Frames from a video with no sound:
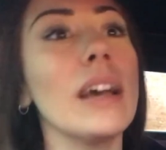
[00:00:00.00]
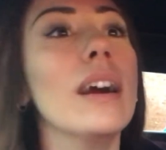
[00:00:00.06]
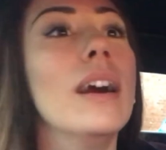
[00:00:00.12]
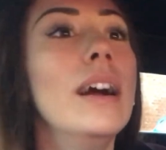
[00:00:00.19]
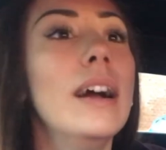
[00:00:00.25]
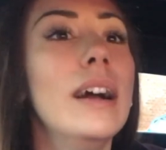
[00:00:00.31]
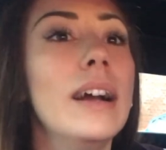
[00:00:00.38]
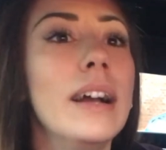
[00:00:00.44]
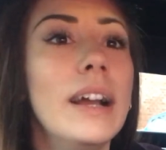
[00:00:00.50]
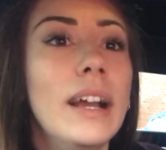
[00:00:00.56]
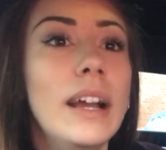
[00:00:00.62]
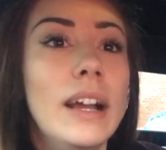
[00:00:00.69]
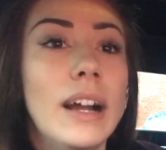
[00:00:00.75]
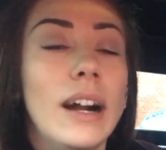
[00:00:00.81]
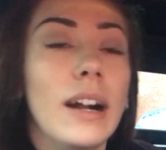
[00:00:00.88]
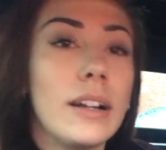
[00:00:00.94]
I
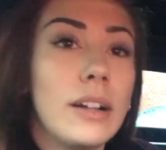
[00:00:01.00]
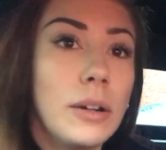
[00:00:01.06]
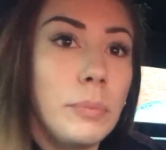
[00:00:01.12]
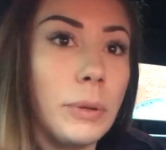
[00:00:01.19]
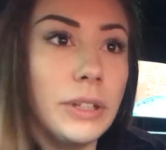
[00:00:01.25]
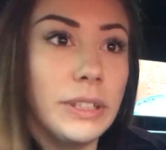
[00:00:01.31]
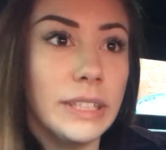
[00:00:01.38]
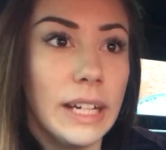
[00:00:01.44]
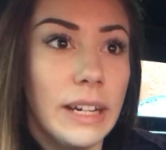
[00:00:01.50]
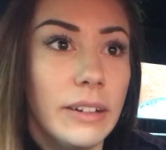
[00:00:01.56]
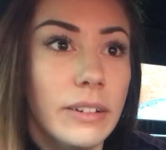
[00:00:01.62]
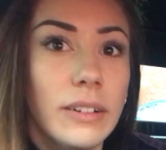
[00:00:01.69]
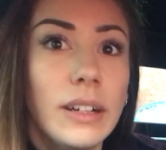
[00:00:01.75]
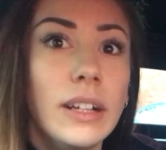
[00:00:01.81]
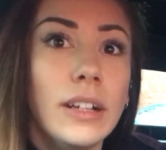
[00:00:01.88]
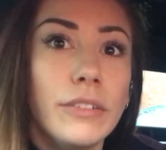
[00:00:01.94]
got booted
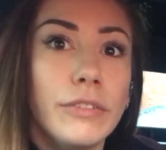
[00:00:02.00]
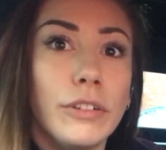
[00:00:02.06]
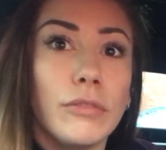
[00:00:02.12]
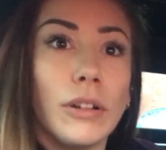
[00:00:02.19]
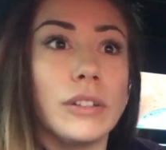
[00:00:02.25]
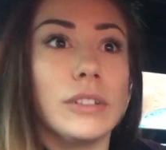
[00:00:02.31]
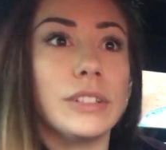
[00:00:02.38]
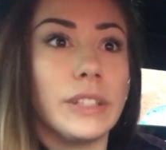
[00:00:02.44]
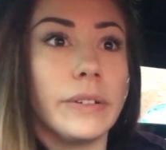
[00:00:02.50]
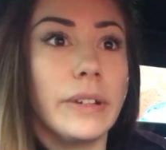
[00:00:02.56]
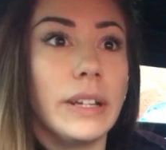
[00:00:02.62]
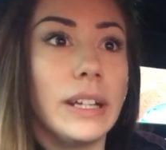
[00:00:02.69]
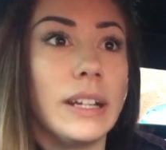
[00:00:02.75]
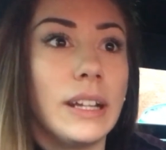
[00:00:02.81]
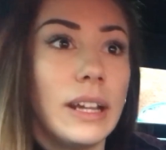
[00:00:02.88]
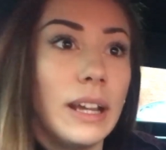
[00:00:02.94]
out for
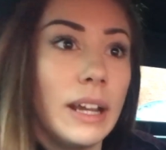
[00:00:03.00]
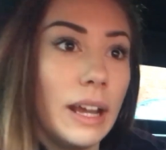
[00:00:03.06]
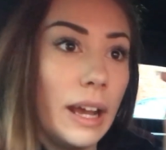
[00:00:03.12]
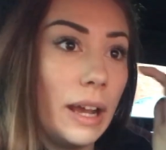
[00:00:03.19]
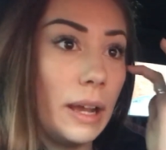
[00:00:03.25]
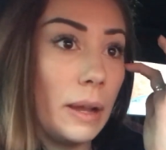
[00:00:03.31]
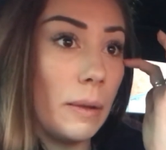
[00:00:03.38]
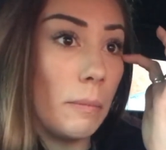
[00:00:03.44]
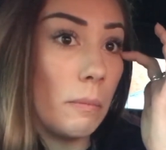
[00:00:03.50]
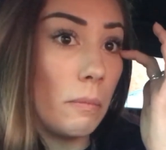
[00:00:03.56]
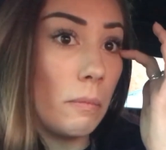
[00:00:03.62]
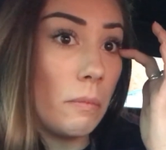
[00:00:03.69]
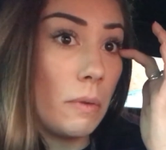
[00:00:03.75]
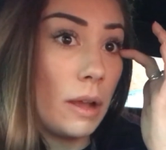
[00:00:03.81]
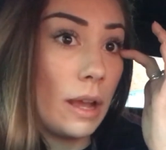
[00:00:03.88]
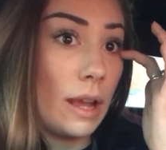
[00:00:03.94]
wrongdoing,
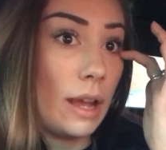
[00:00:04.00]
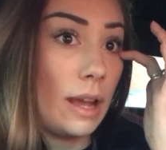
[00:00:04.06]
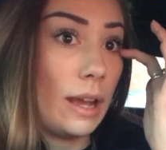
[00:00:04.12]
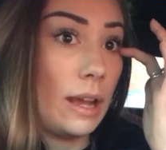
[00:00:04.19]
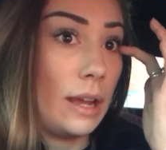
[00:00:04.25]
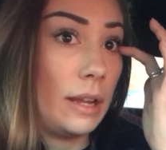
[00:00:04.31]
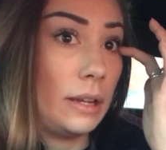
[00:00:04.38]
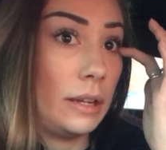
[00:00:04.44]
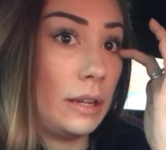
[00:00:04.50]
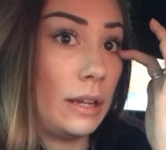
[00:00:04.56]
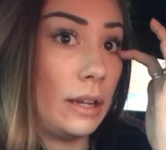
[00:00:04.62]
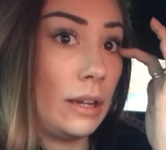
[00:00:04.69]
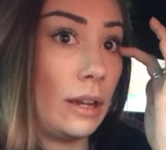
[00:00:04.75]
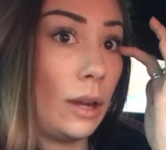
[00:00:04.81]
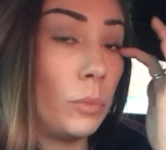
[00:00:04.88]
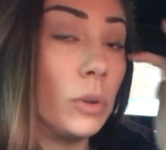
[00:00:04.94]
and
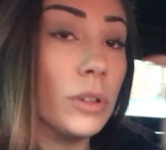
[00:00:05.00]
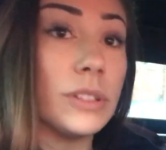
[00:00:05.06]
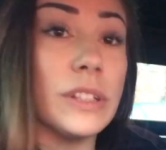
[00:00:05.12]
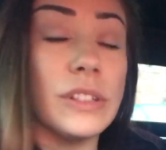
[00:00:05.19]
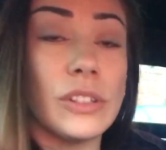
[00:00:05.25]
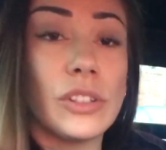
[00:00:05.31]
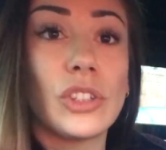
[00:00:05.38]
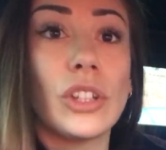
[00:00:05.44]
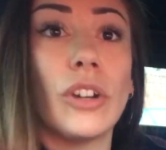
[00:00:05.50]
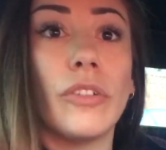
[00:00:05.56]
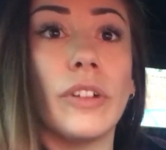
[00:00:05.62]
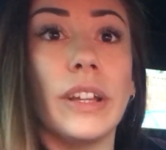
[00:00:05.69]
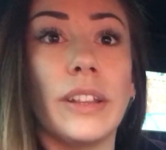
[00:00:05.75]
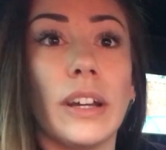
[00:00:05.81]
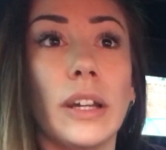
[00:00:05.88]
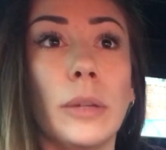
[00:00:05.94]
I wasn't
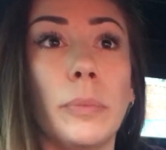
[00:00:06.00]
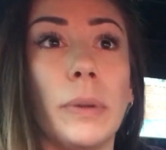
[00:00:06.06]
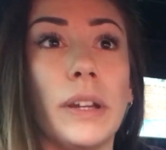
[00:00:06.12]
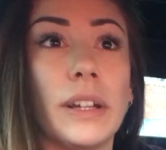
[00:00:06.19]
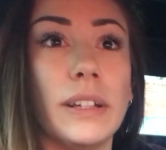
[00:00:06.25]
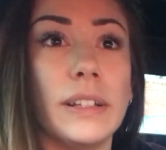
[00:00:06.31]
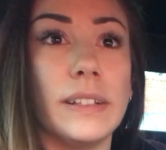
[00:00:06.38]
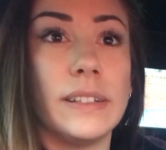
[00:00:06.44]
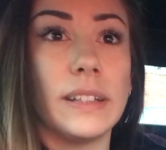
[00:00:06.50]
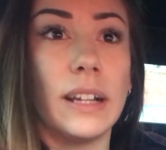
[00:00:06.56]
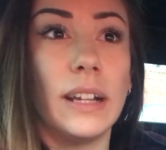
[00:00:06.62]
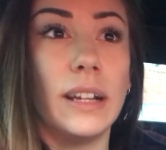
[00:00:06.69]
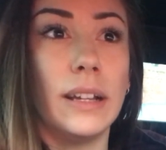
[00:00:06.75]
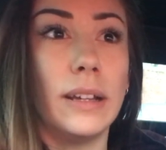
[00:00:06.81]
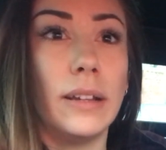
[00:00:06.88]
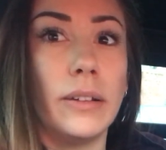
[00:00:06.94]
sorry though, because
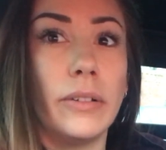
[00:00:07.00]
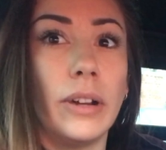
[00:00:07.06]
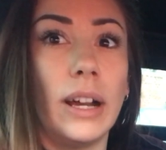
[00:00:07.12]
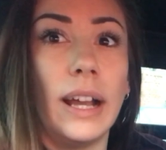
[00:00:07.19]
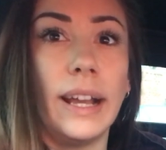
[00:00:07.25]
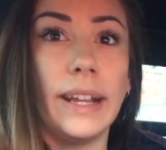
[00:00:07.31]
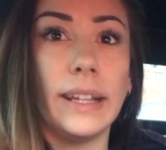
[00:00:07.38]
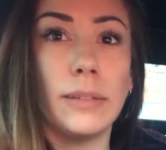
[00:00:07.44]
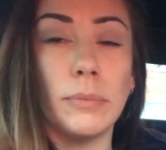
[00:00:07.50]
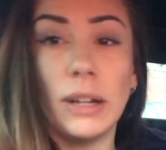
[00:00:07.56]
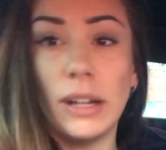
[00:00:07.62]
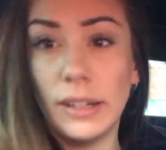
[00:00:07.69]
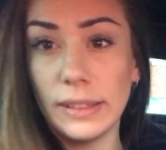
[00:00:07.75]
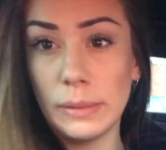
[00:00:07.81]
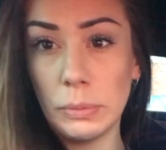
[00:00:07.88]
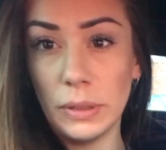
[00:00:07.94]
I hated my
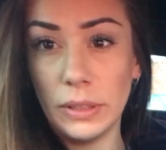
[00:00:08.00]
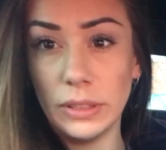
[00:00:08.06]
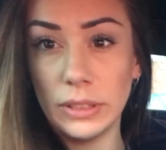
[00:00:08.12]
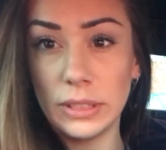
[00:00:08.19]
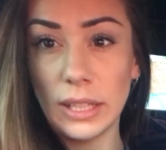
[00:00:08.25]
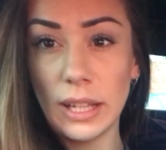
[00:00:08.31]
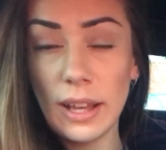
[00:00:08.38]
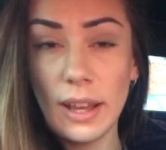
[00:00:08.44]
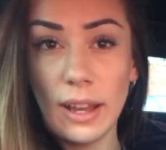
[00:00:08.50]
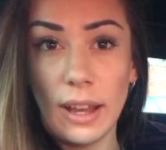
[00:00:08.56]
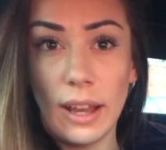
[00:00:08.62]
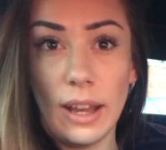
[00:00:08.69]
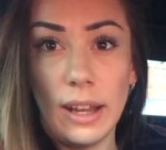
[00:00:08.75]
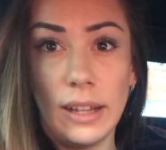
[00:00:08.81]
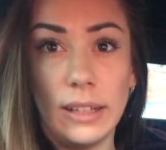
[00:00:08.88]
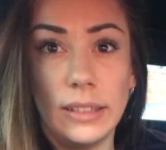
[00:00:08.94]
husband
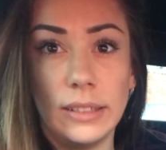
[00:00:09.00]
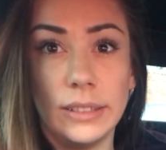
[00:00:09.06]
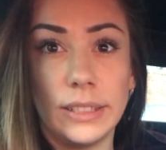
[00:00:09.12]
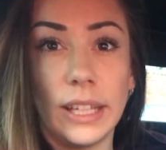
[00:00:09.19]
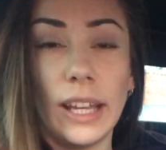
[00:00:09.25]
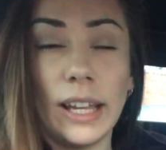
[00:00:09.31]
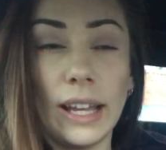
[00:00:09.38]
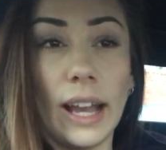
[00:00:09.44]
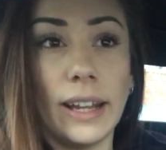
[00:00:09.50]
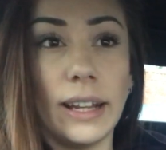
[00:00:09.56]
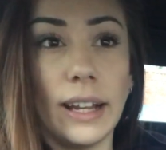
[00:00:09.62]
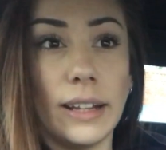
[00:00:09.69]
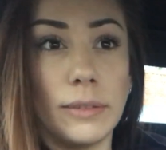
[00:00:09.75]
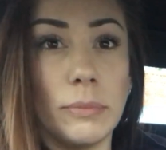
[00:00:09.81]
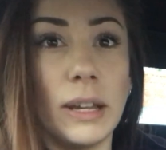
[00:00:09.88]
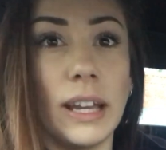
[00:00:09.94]
and he
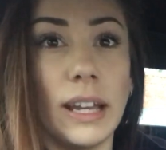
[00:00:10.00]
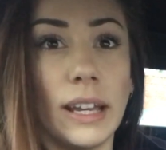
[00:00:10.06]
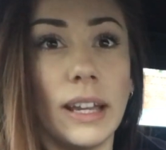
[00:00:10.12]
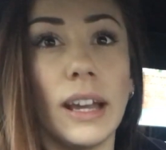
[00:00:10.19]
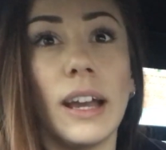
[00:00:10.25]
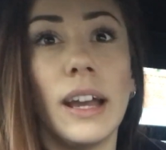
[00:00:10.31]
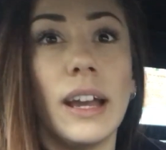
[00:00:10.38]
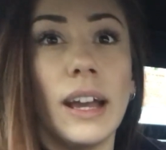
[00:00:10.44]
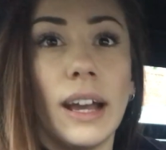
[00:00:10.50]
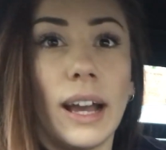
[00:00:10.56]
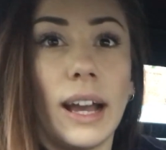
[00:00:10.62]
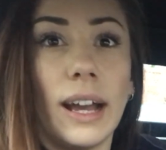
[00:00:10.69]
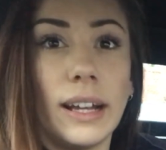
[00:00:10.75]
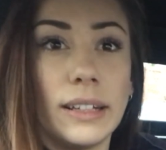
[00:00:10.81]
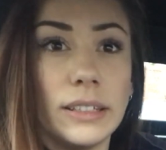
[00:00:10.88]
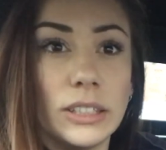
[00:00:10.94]
hated me,
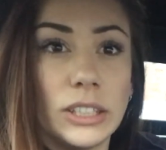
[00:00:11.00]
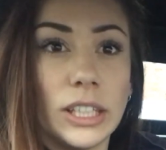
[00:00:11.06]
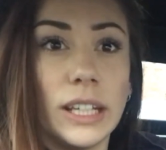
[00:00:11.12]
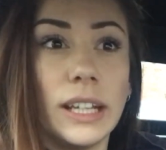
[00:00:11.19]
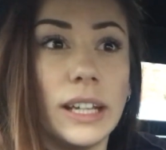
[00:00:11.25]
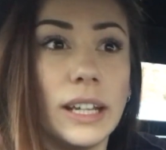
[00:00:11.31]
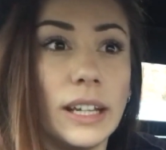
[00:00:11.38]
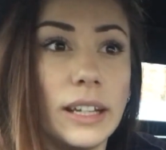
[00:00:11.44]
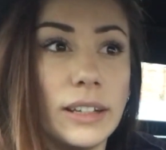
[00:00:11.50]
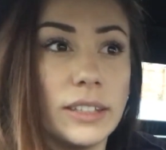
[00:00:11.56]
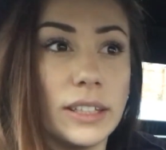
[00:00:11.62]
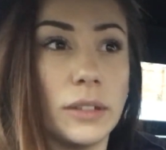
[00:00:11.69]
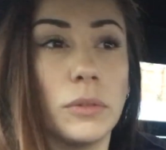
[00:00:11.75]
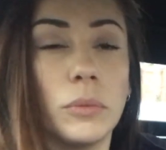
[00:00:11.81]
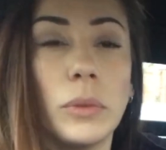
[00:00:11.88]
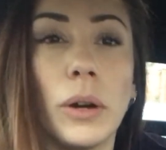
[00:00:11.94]
and he
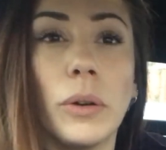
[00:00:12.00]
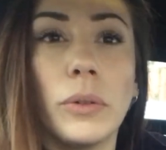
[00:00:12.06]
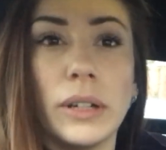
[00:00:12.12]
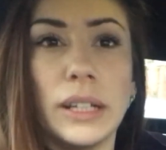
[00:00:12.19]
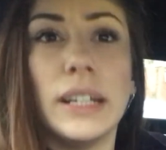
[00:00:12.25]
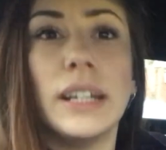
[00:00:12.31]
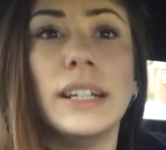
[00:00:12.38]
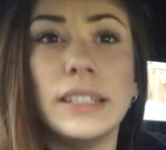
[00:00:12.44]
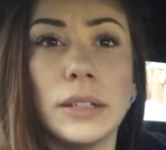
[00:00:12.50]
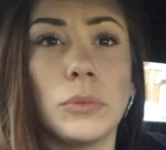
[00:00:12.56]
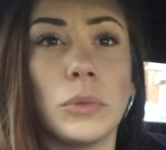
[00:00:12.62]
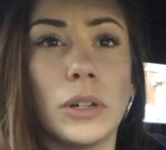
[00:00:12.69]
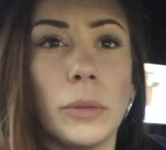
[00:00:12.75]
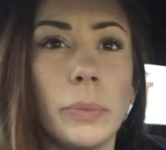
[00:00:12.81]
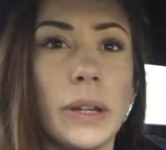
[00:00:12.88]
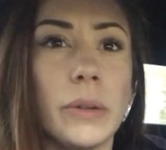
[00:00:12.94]
didn't want
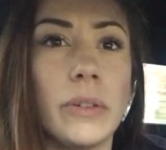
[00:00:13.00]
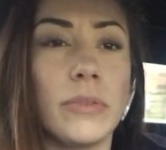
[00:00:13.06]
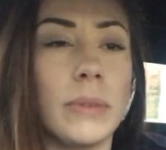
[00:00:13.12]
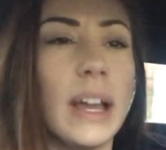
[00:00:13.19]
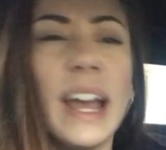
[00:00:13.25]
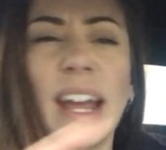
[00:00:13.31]
to be with me.